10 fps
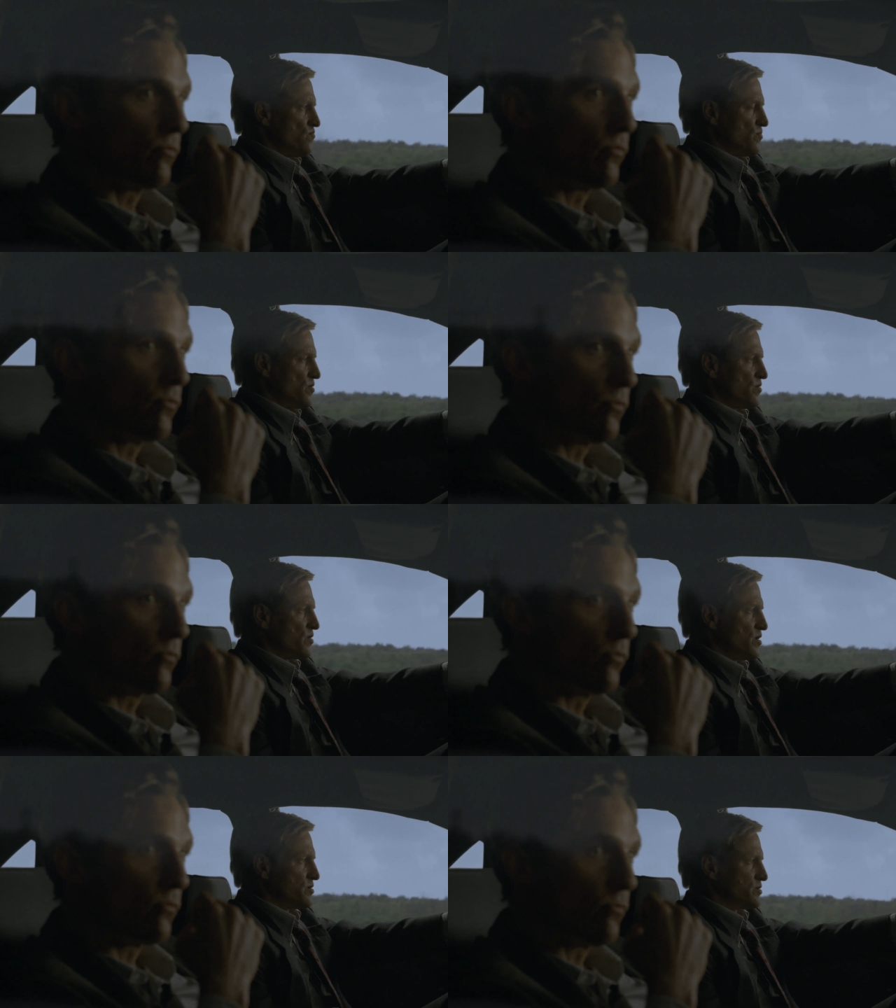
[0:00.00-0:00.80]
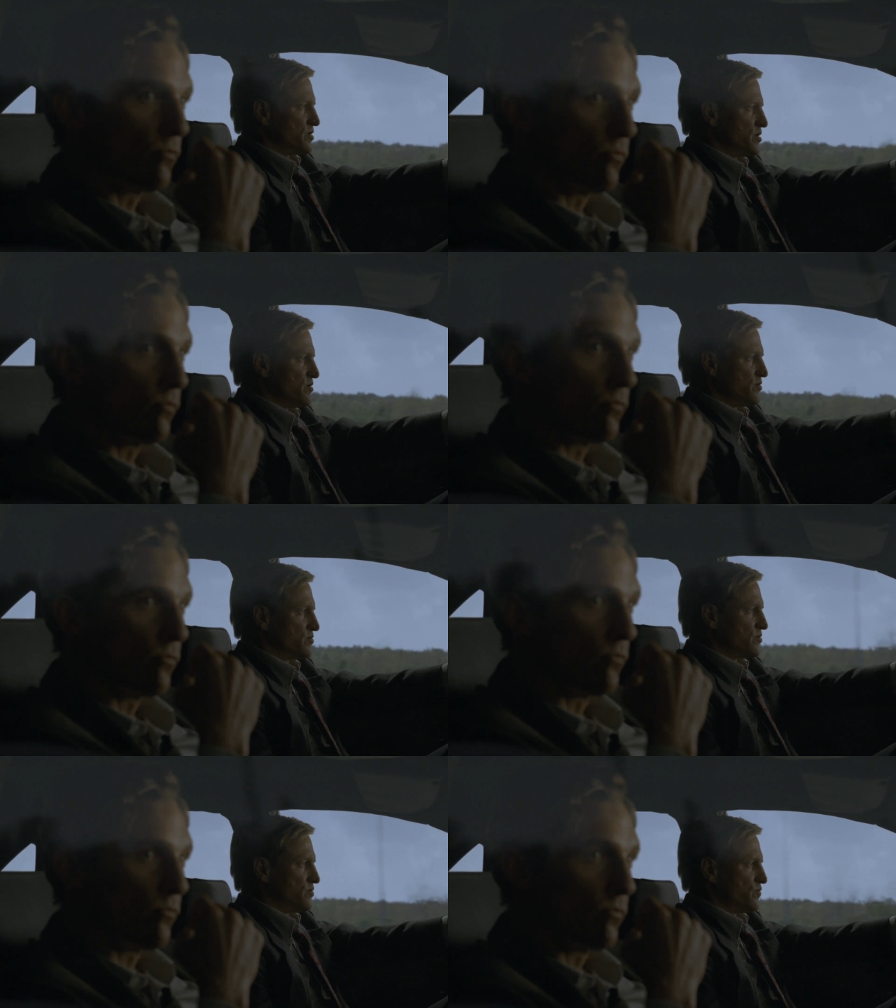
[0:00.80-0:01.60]
There's all kinds of
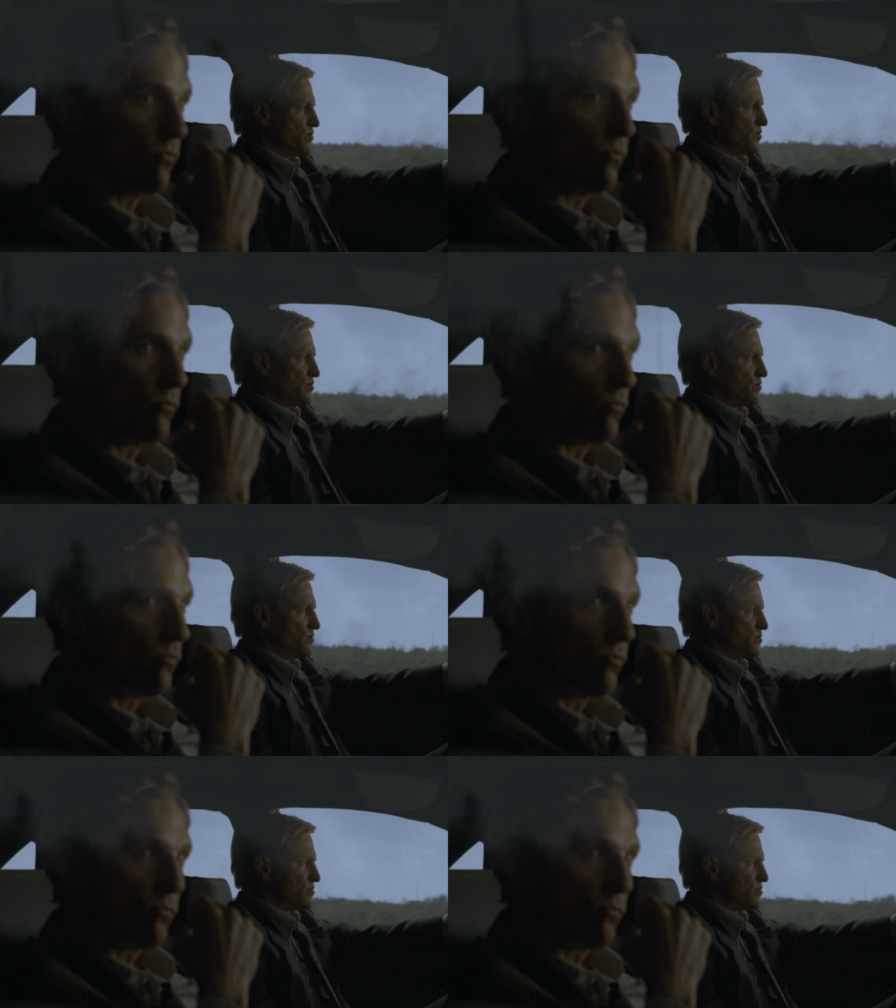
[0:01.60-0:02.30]
ghettos in the world.